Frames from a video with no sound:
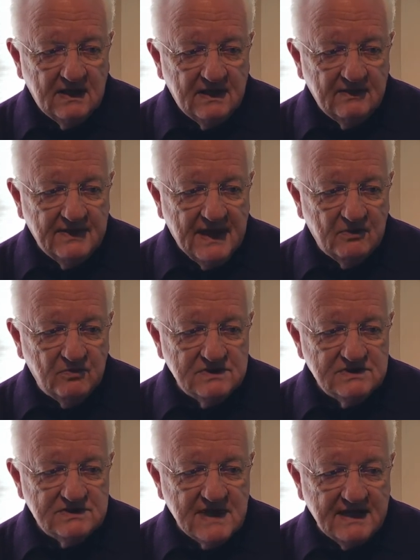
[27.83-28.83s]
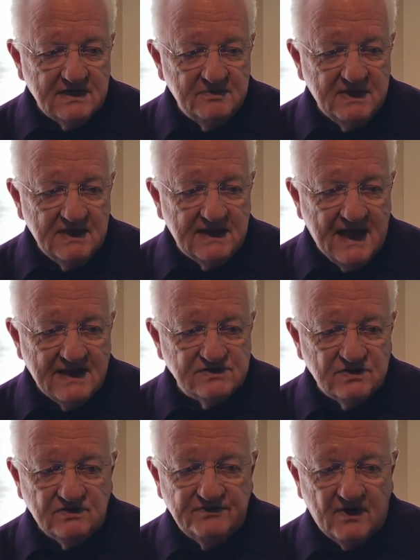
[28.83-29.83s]
That had to be
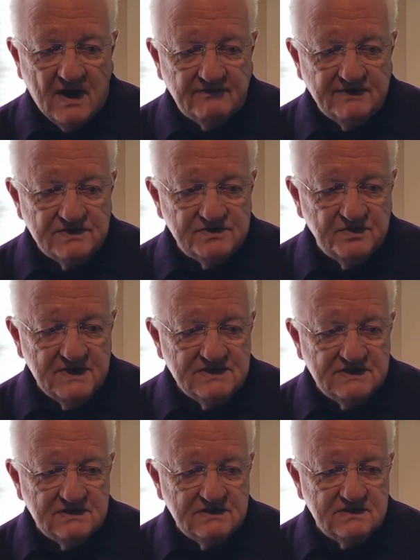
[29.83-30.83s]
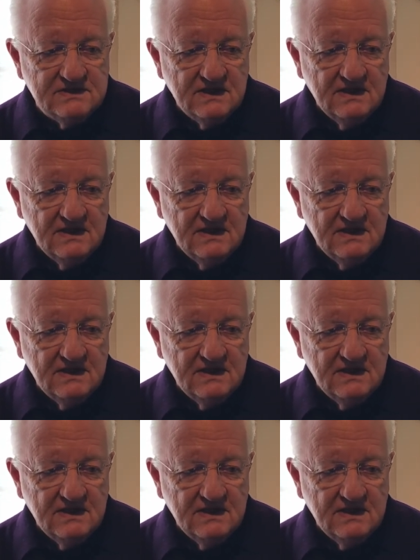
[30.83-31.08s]
canceled for obvious reasons.